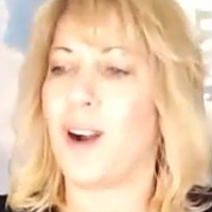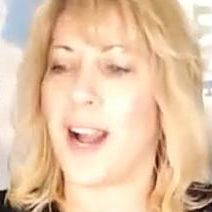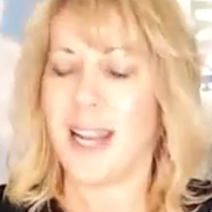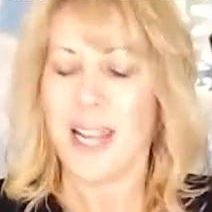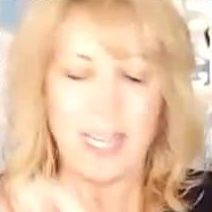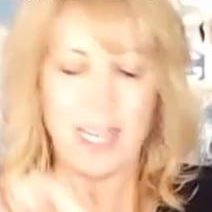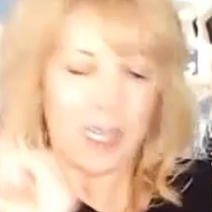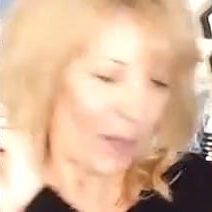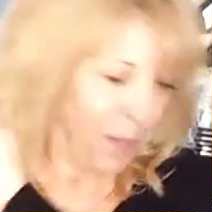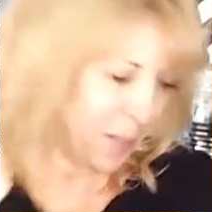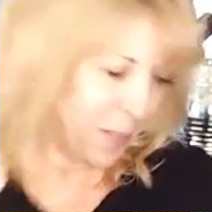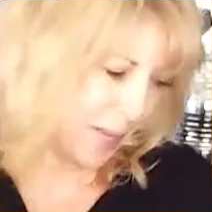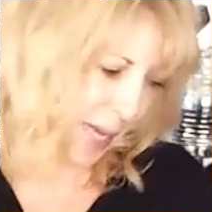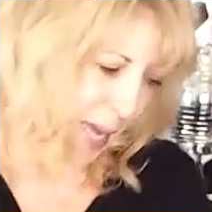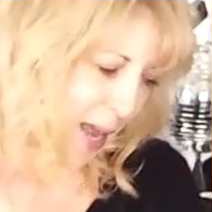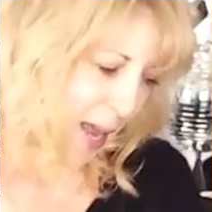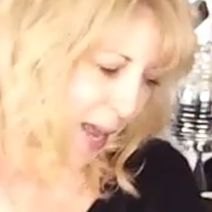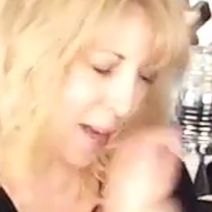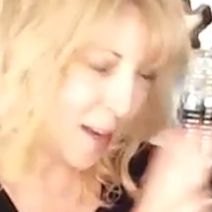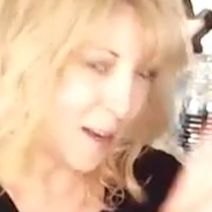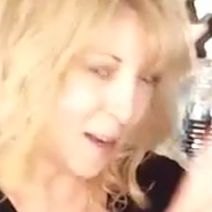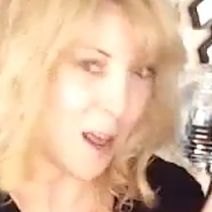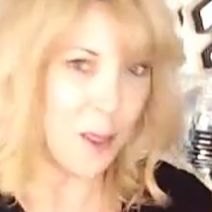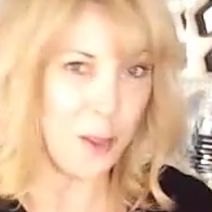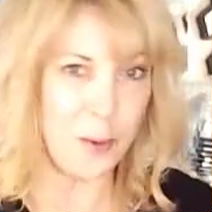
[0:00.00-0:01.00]
I need to pick out
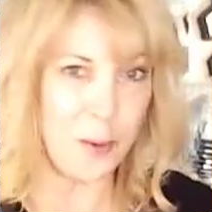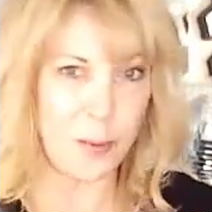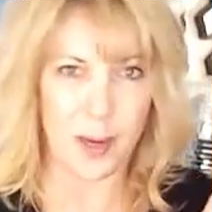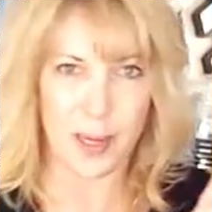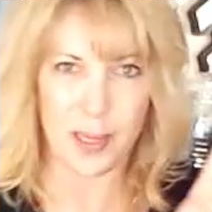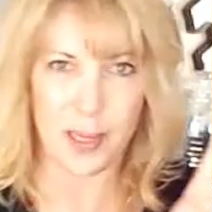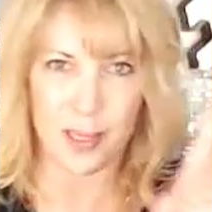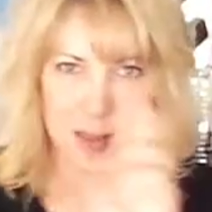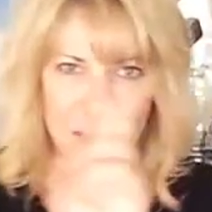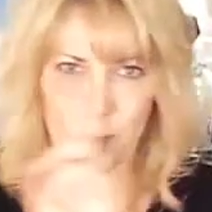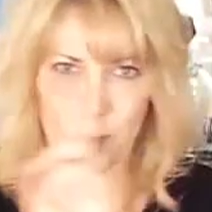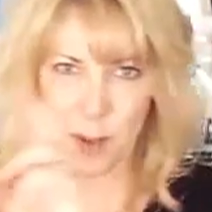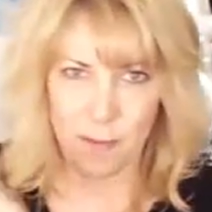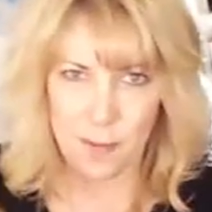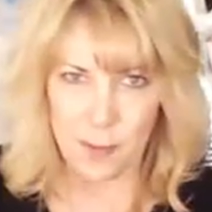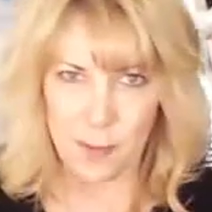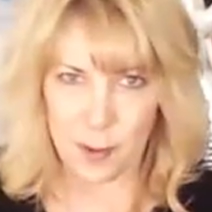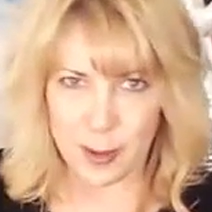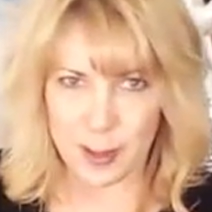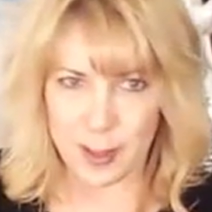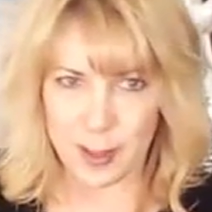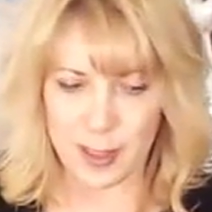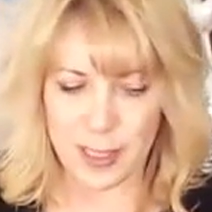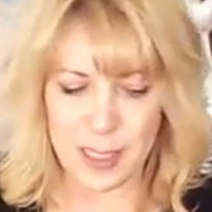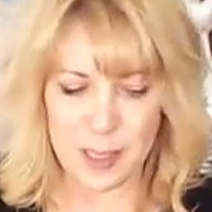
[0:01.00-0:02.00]
another one because my
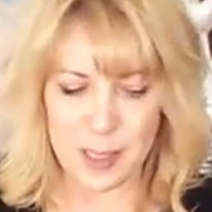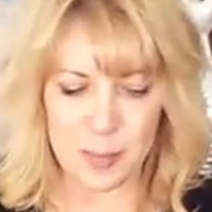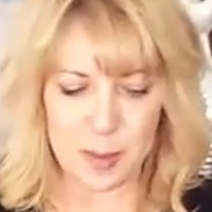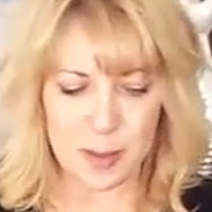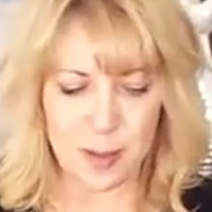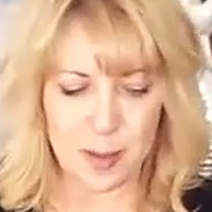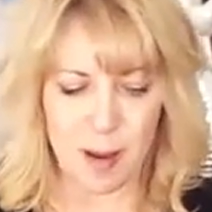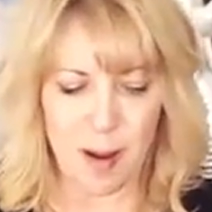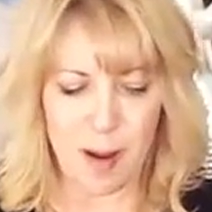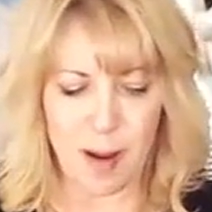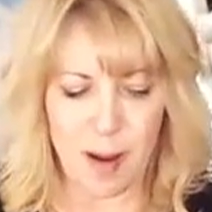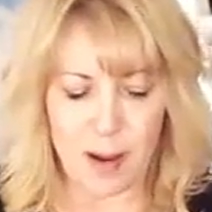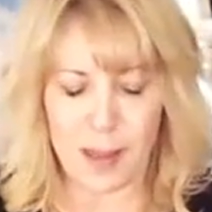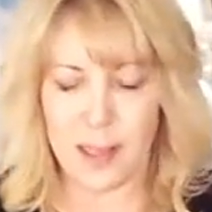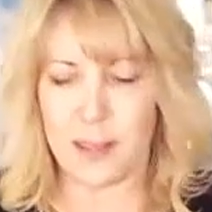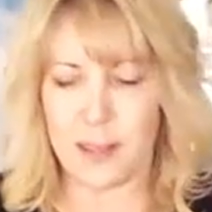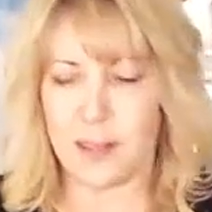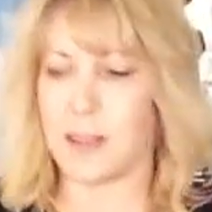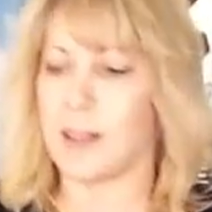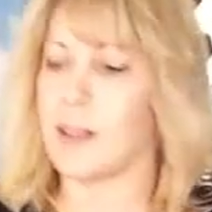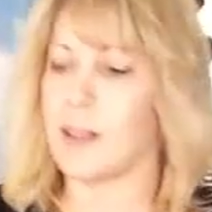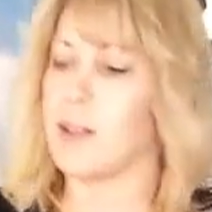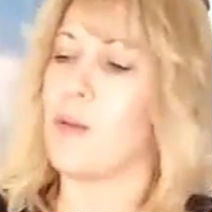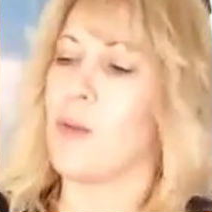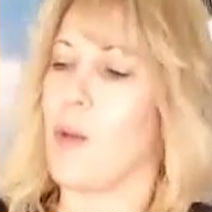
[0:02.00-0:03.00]
first theme song is
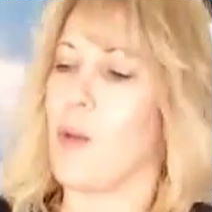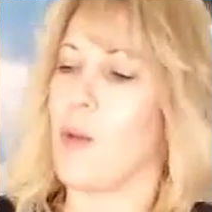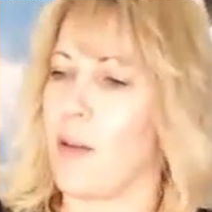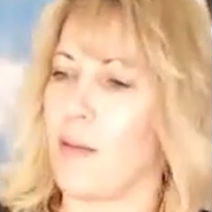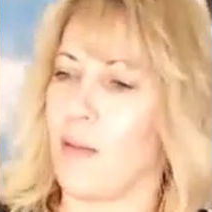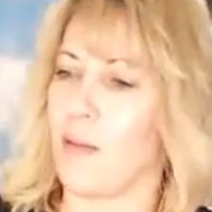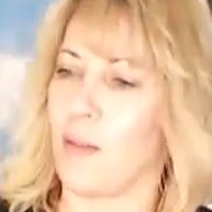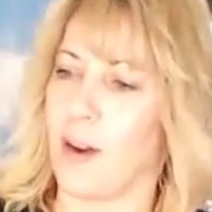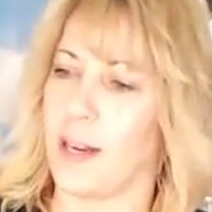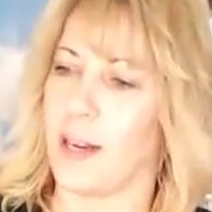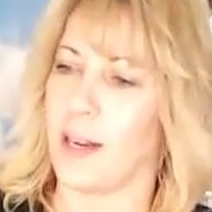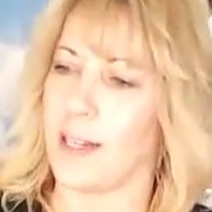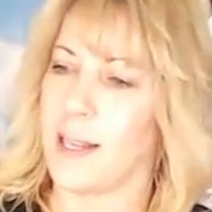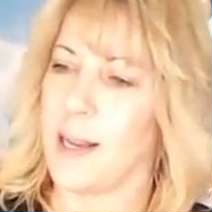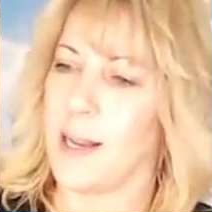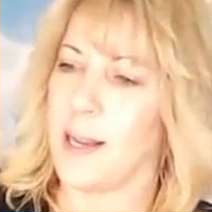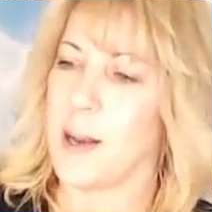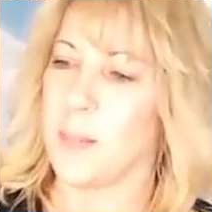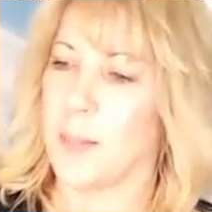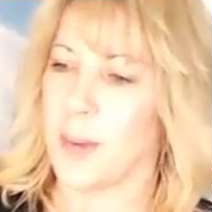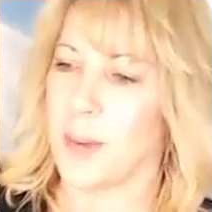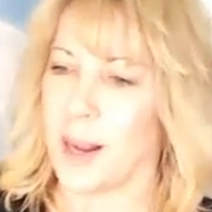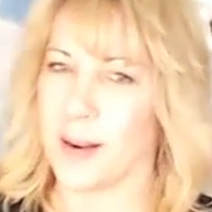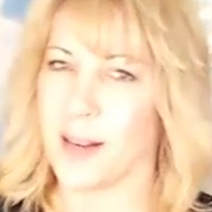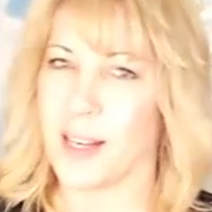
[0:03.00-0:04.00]
irreverent,
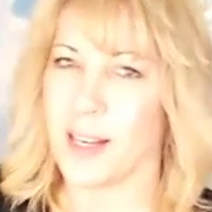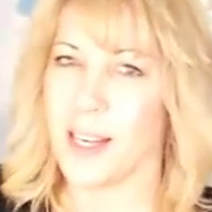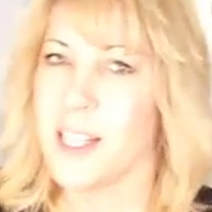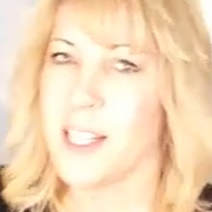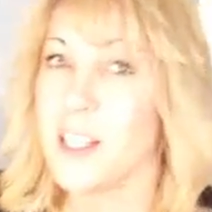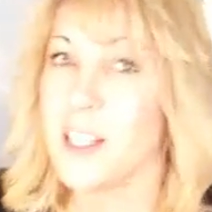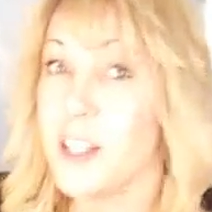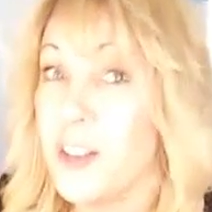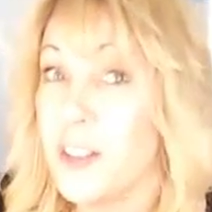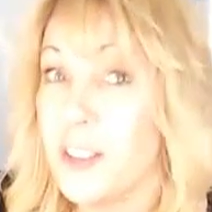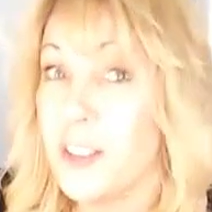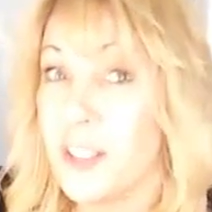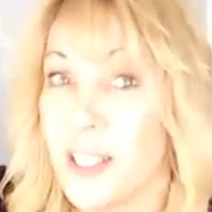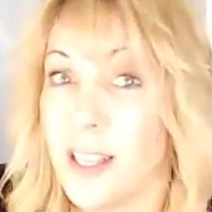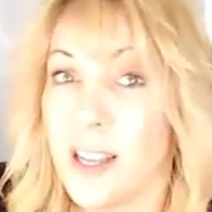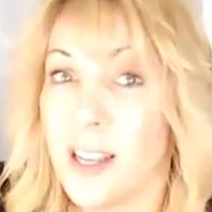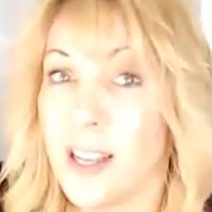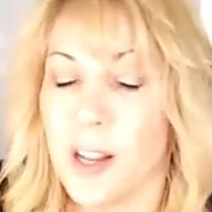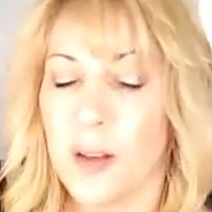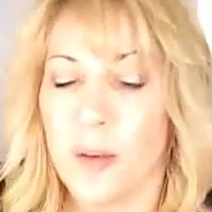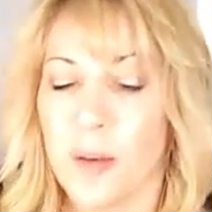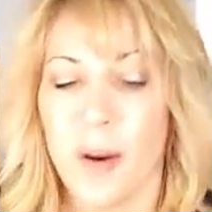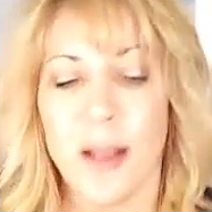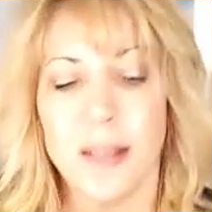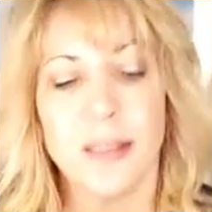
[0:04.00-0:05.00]
but I'm going to use it
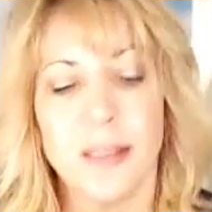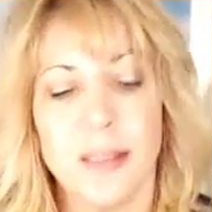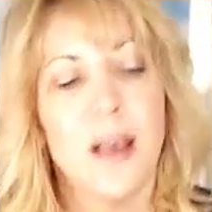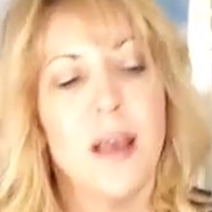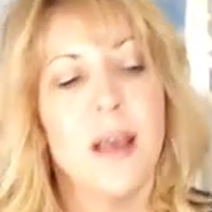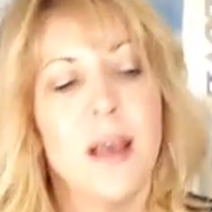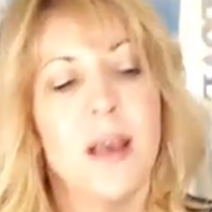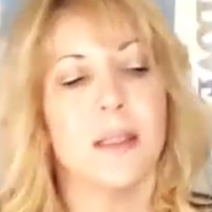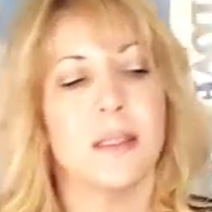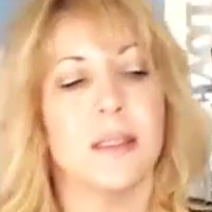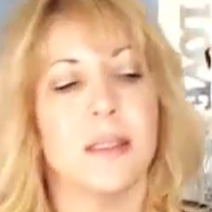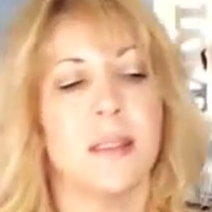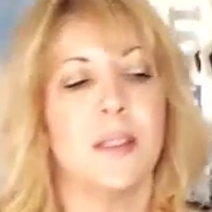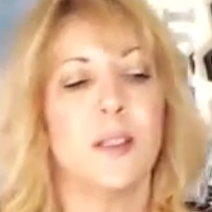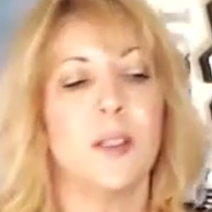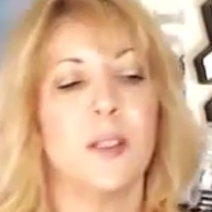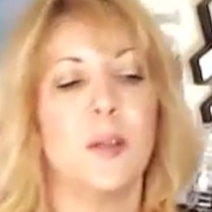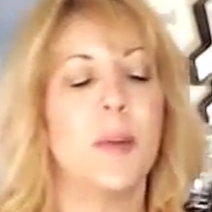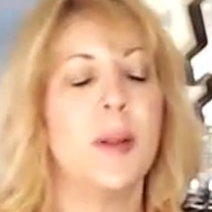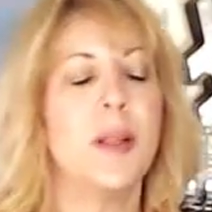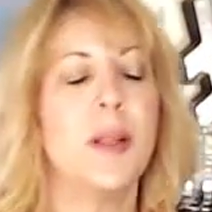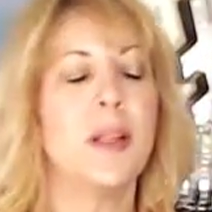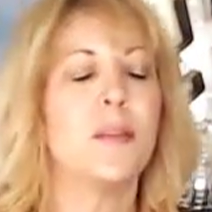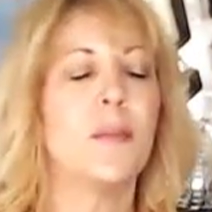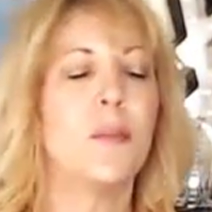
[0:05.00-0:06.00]
anyways because a little
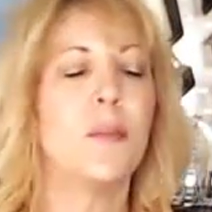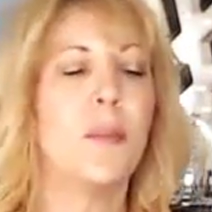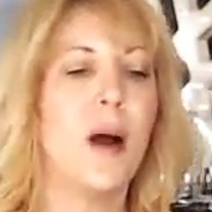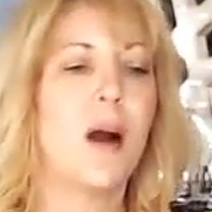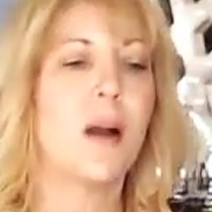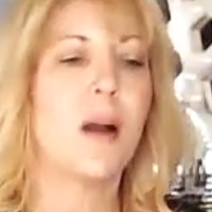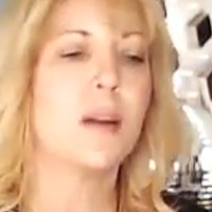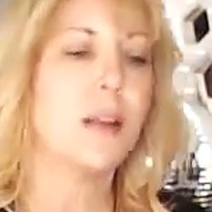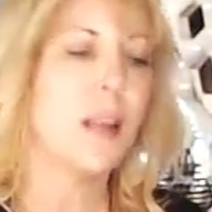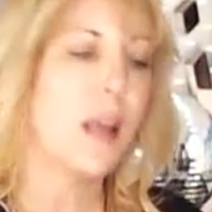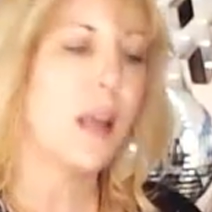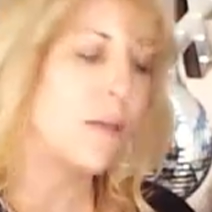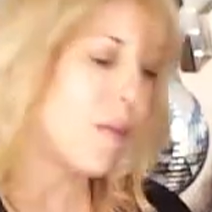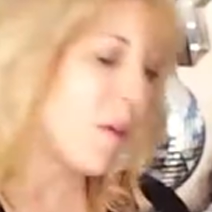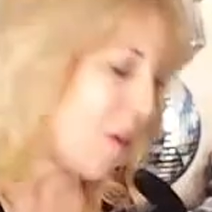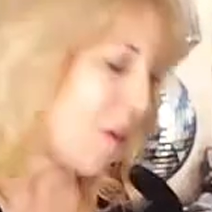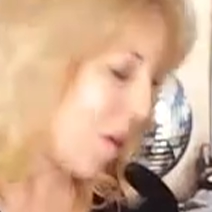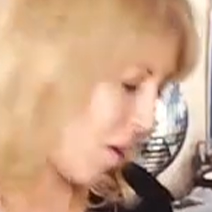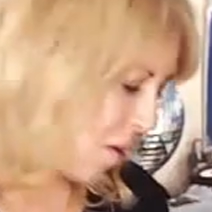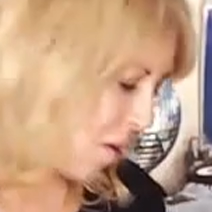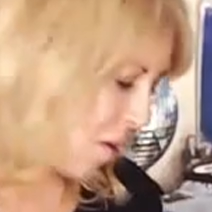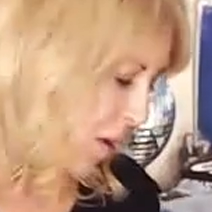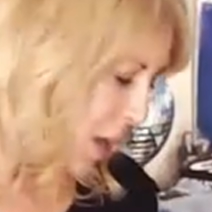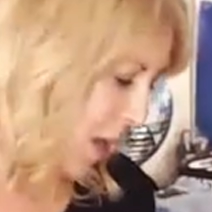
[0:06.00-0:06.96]
bit of spunk never hurt